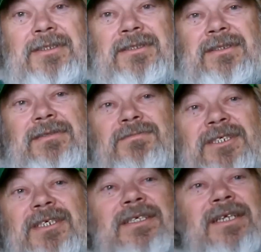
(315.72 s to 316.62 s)
I
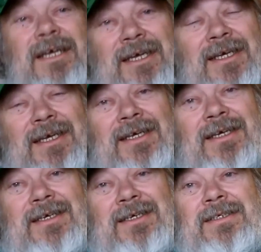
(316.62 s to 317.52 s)
mean,
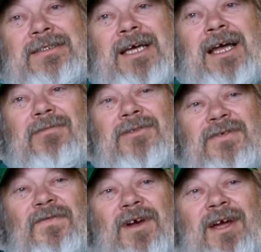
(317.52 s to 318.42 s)
I was
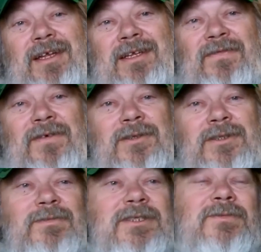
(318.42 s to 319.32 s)
afraid the
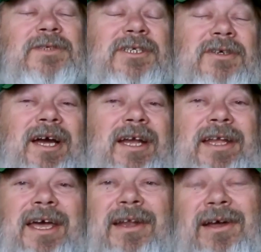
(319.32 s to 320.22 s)
first one we
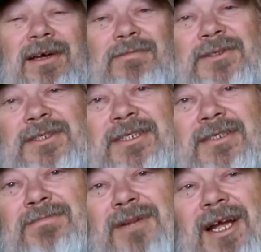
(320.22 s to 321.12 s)
tried that on was
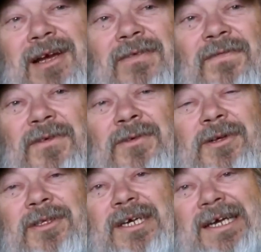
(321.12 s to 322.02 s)
going to break her
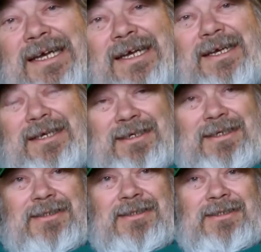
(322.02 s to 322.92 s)
fool neck.
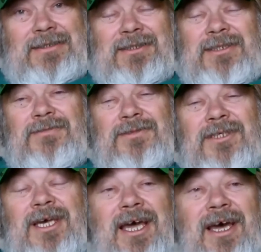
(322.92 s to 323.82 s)
It
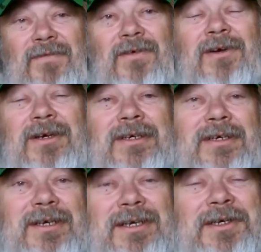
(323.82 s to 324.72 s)
was a heifer.
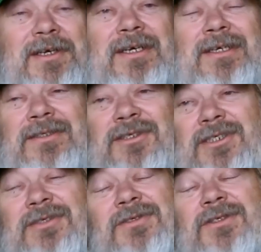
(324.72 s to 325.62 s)

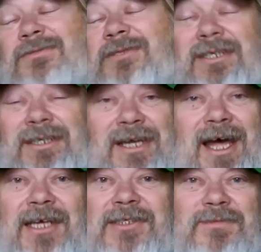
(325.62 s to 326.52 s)
She was a real
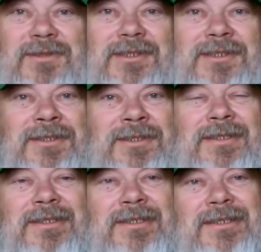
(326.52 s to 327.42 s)
nice one.
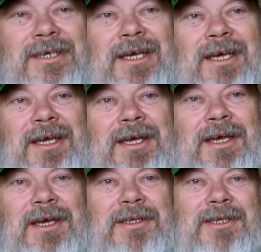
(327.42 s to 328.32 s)

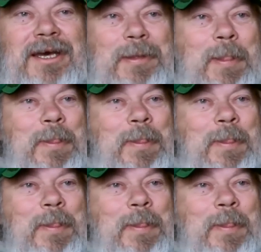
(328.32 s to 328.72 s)
And uh,